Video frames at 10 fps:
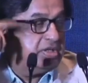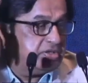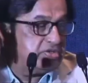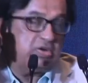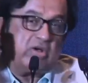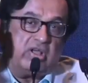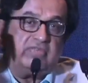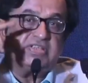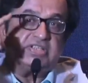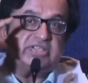So
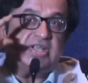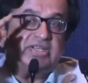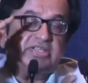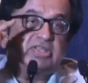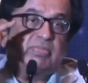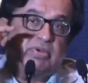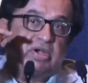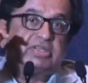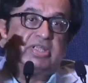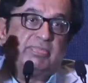always the challenges have
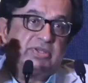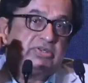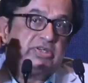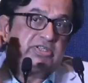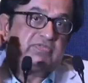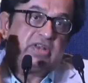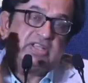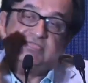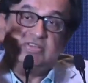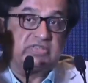brought the opportunities for
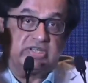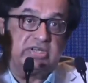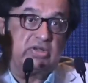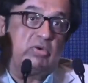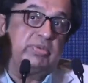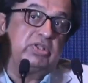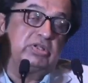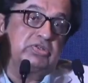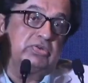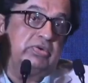us. We have seen in the COVID
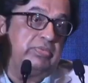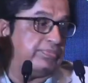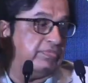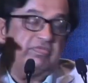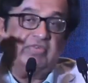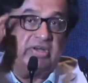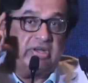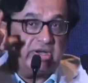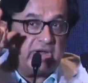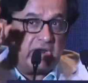also.
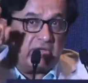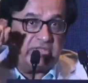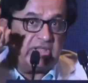None of the